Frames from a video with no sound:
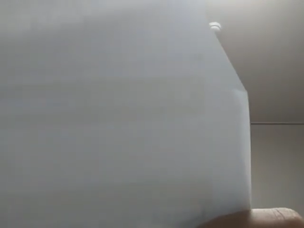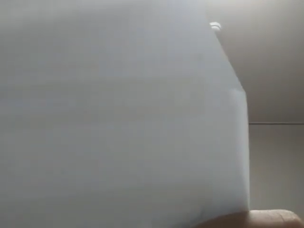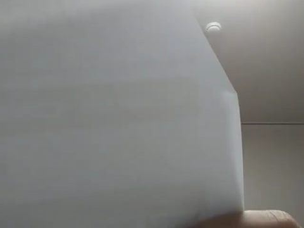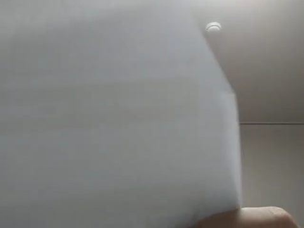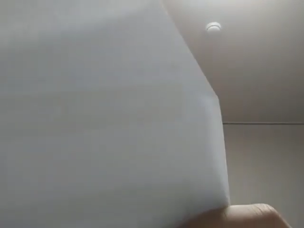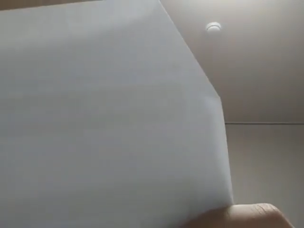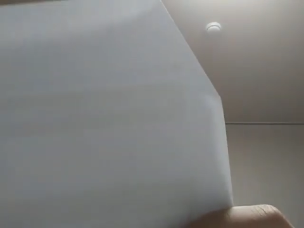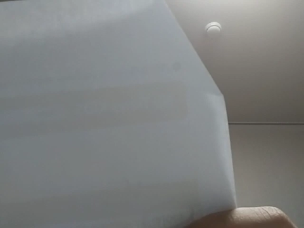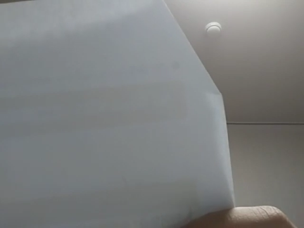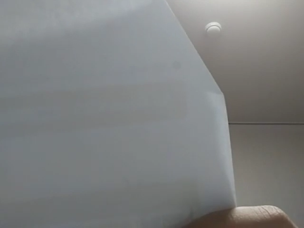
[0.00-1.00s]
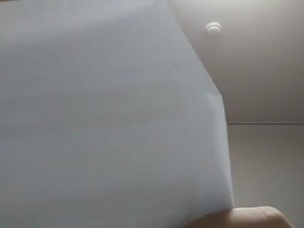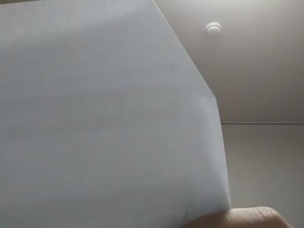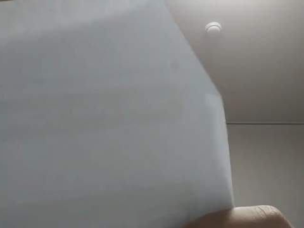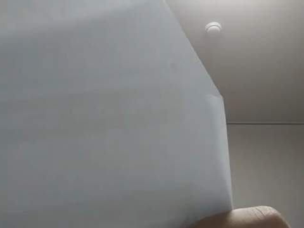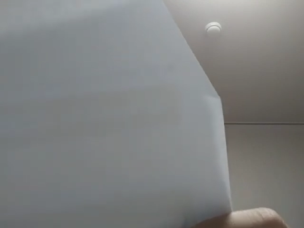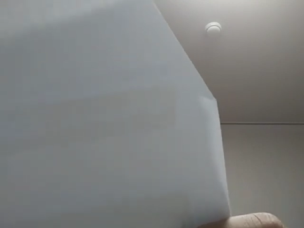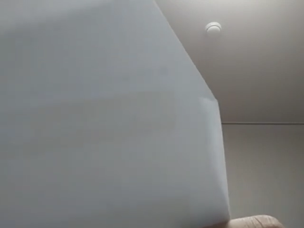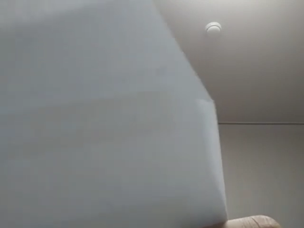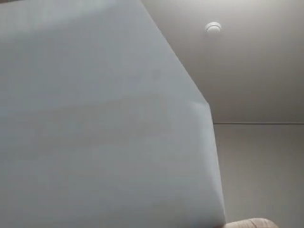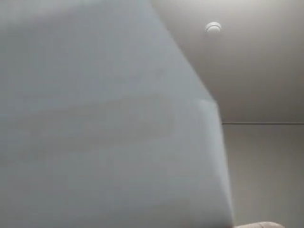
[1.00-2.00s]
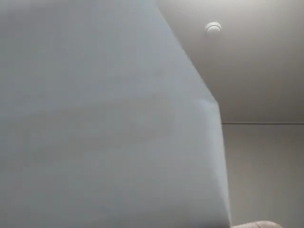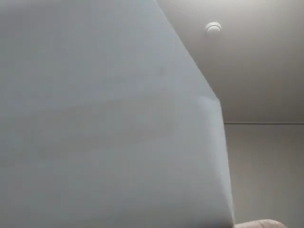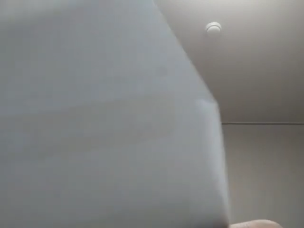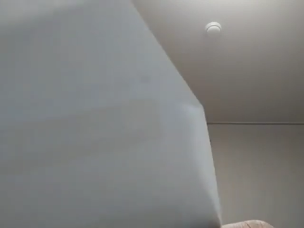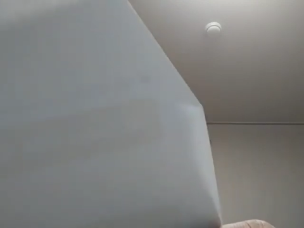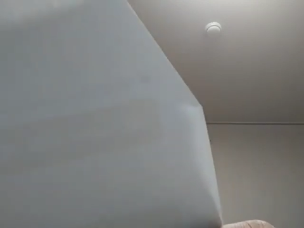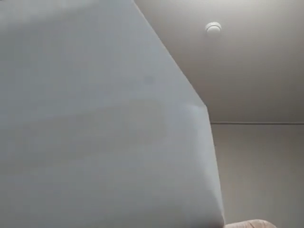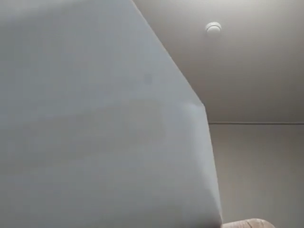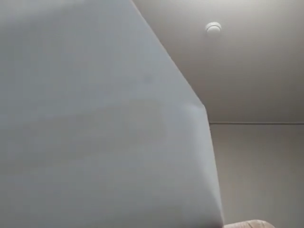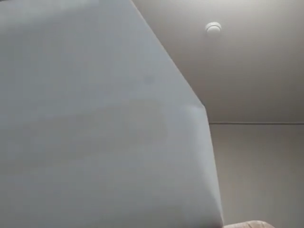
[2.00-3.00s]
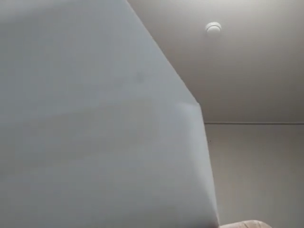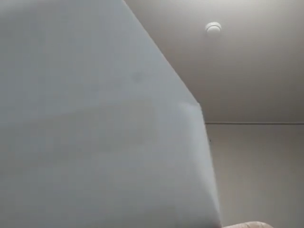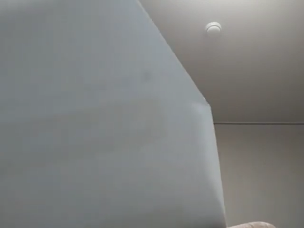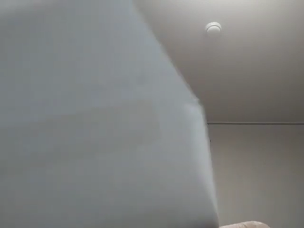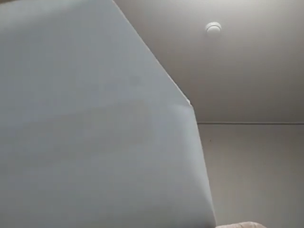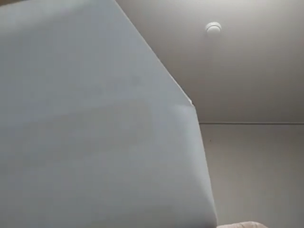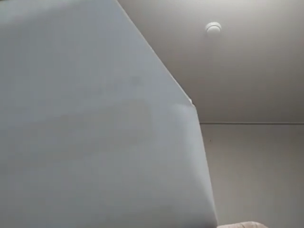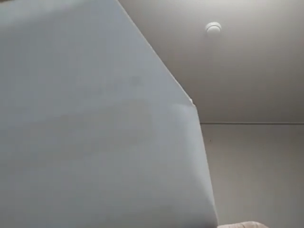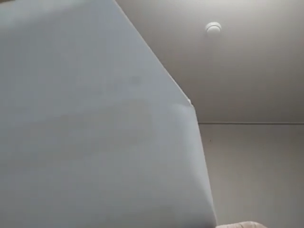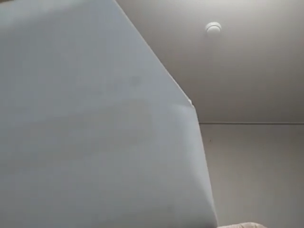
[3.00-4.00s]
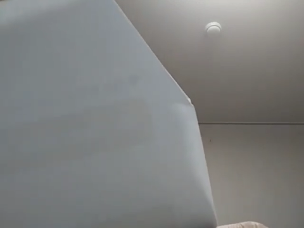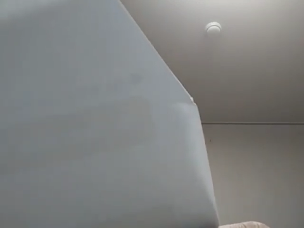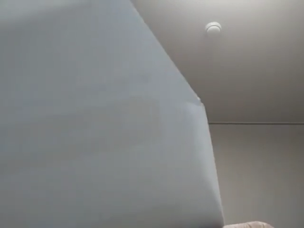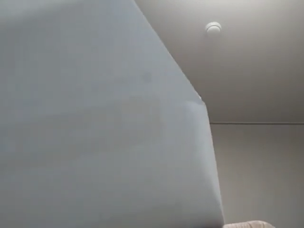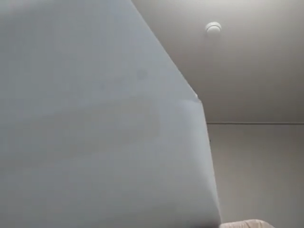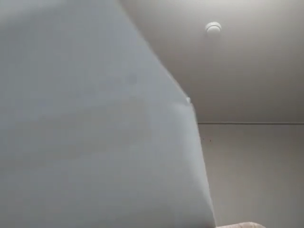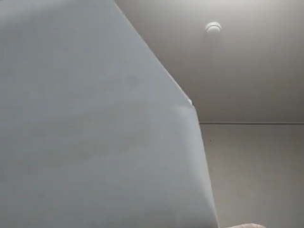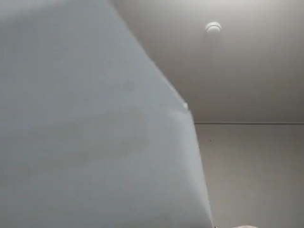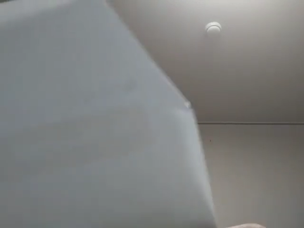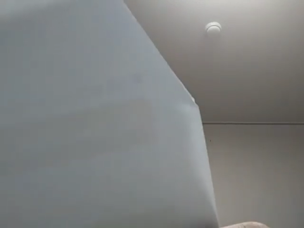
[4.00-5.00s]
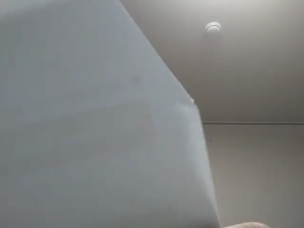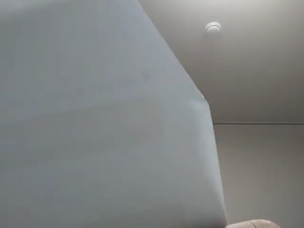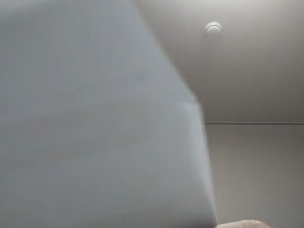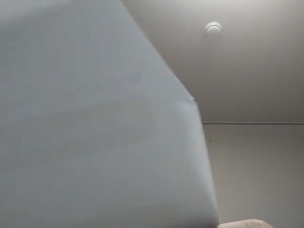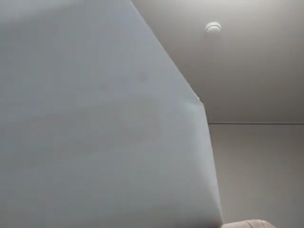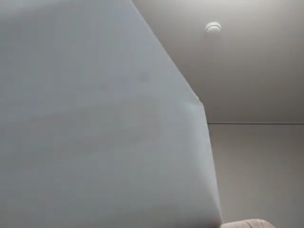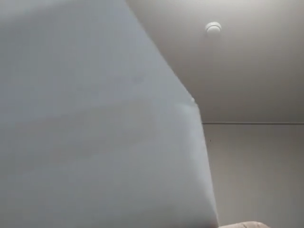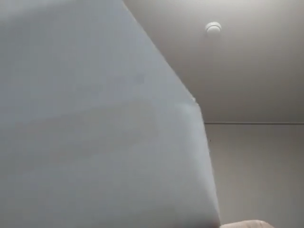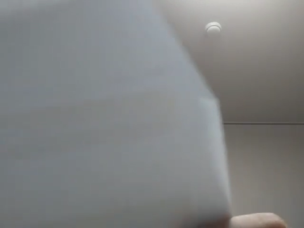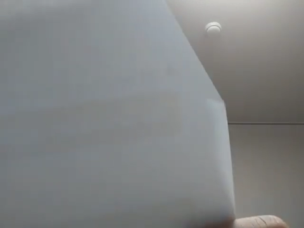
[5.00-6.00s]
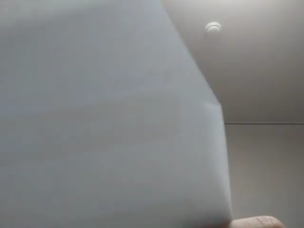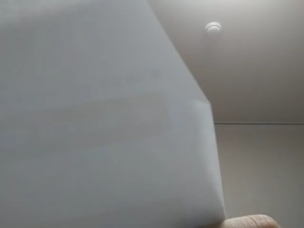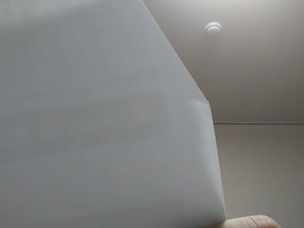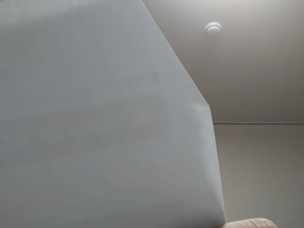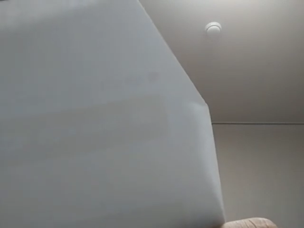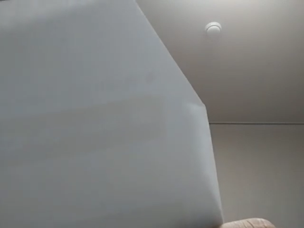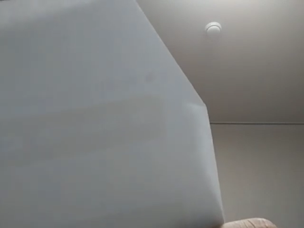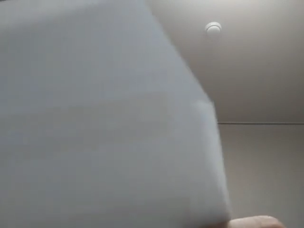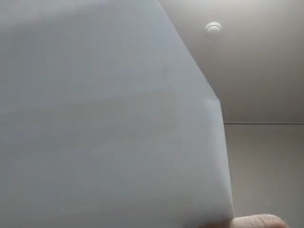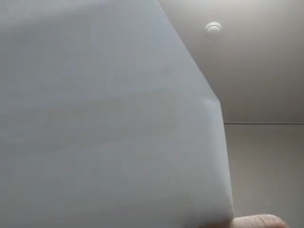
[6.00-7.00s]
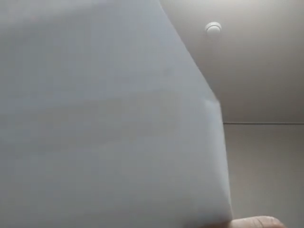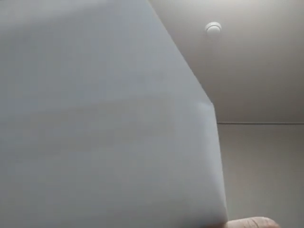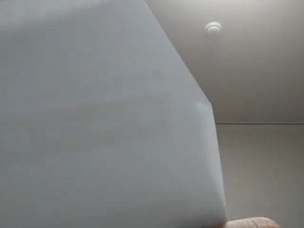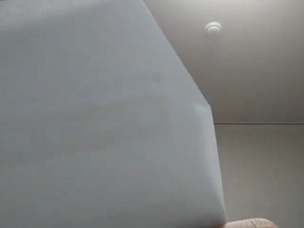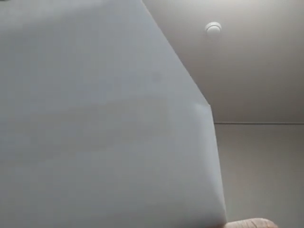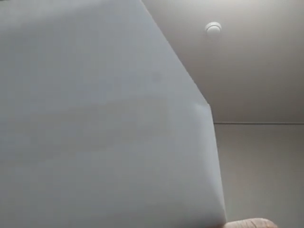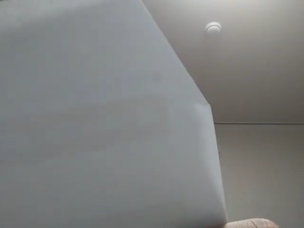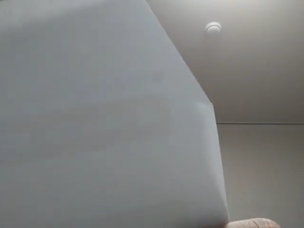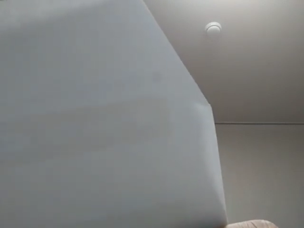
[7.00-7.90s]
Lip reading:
(no speaker visible)